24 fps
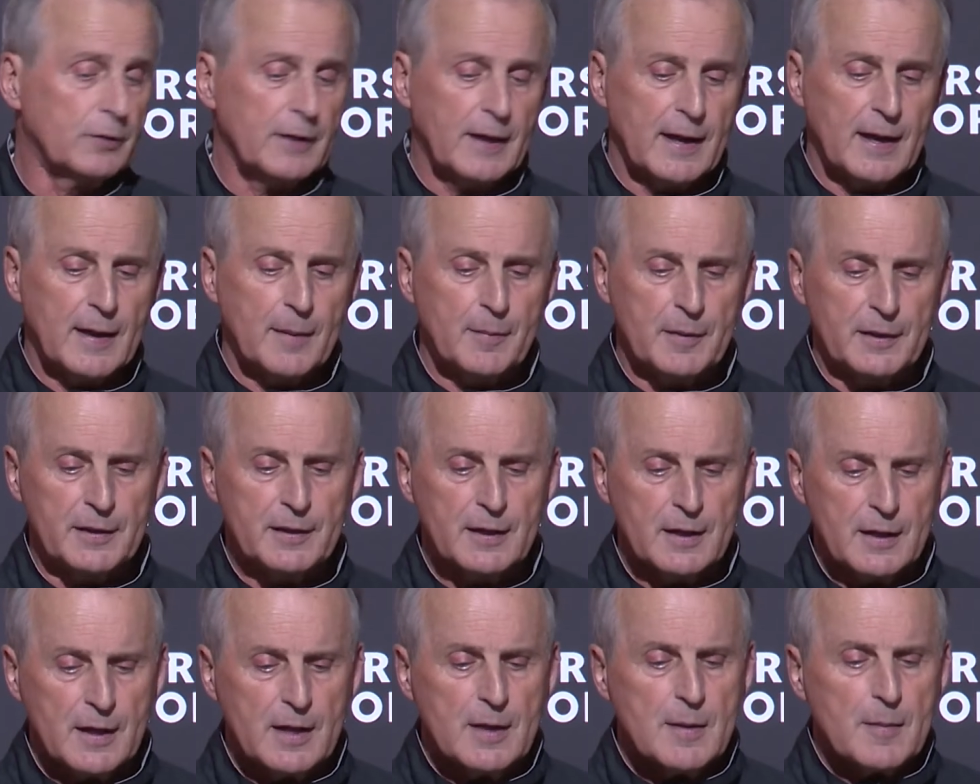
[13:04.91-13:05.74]
time. And
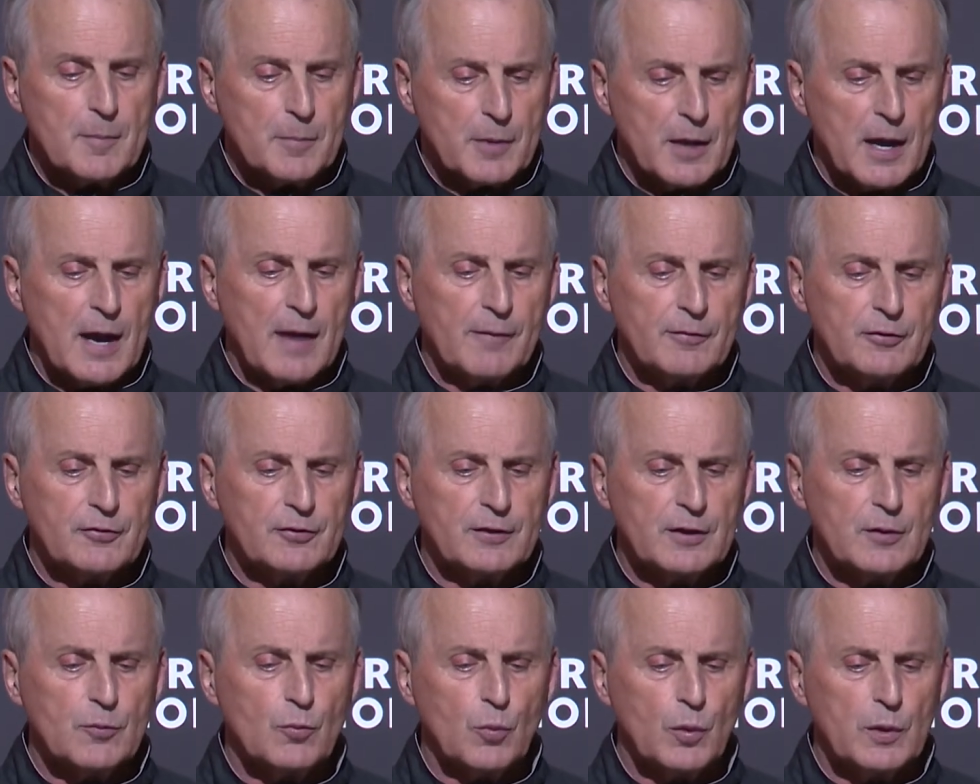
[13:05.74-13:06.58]
but
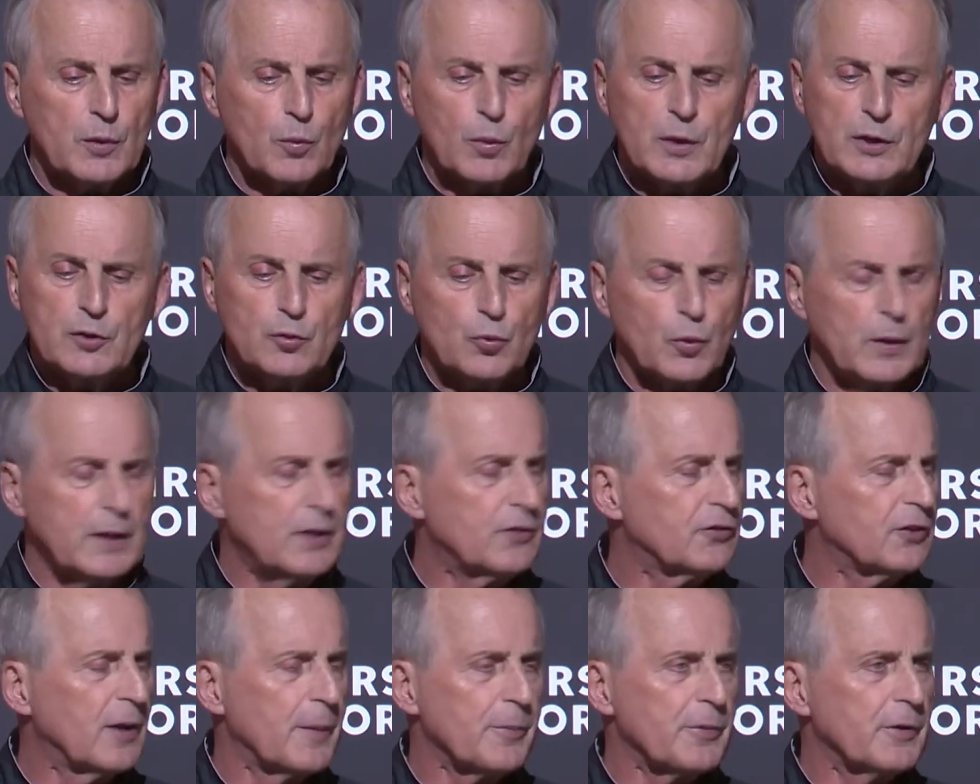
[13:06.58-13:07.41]
obviously, we, we tweak
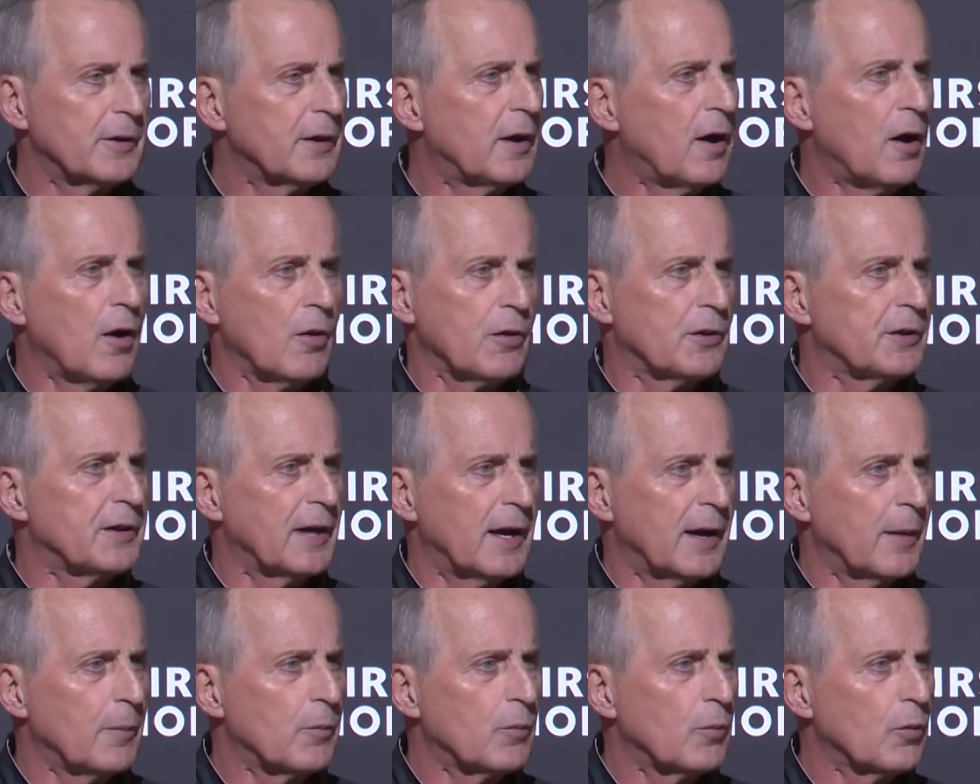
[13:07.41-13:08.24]
something all the time.